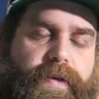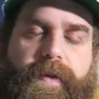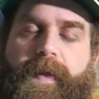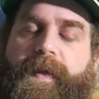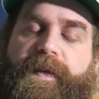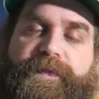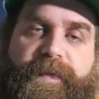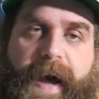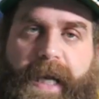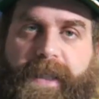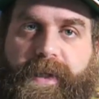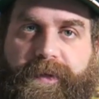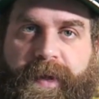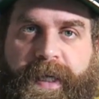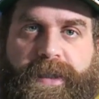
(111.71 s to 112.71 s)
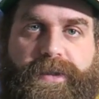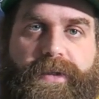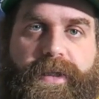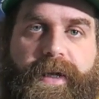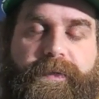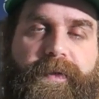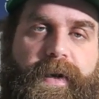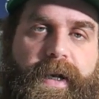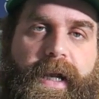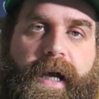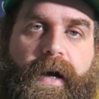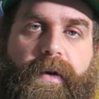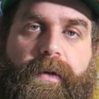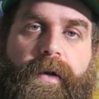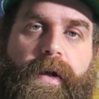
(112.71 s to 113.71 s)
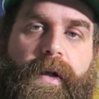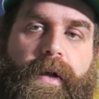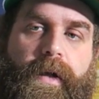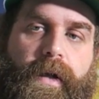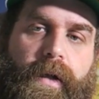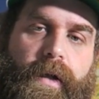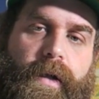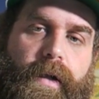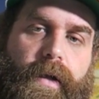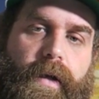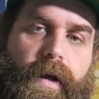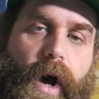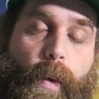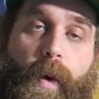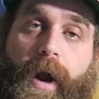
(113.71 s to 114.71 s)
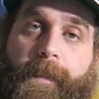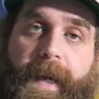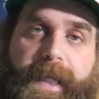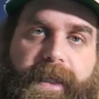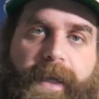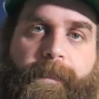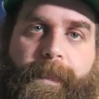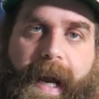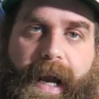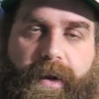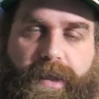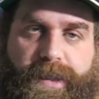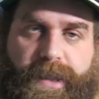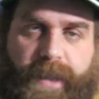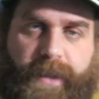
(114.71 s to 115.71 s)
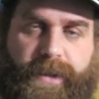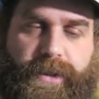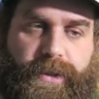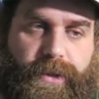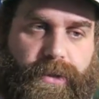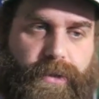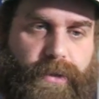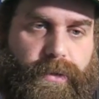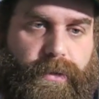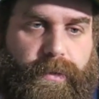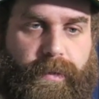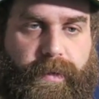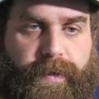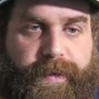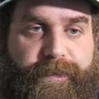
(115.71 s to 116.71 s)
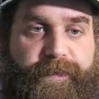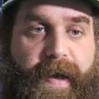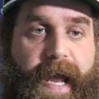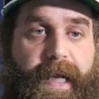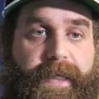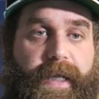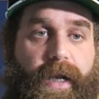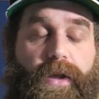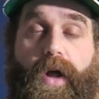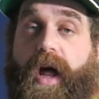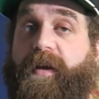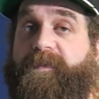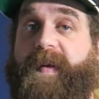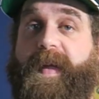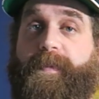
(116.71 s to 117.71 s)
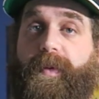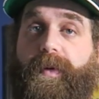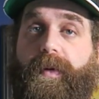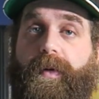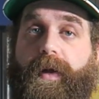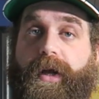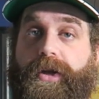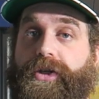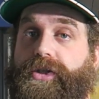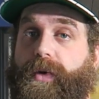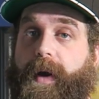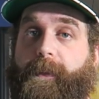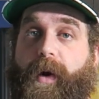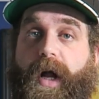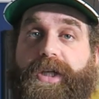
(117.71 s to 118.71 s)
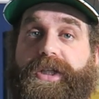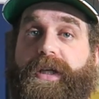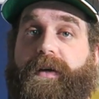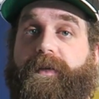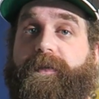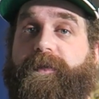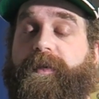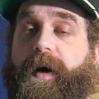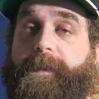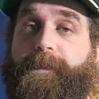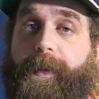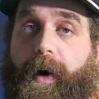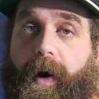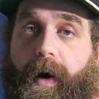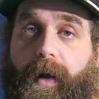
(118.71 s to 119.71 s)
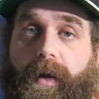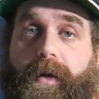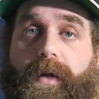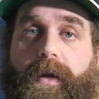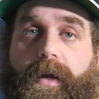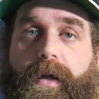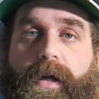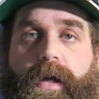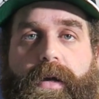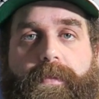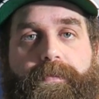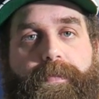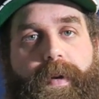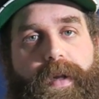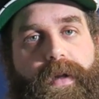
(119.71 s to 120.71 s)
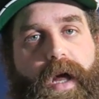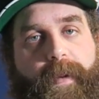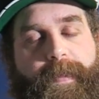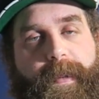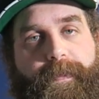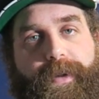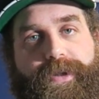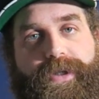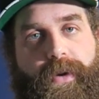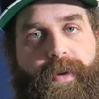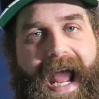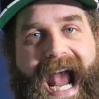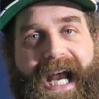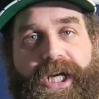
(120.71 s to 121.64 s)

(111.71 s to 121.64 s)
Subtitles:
other than the fact that things are different now, I want to make the comparison to the fact that a lot of people enjoy watching football, but a lot of people don't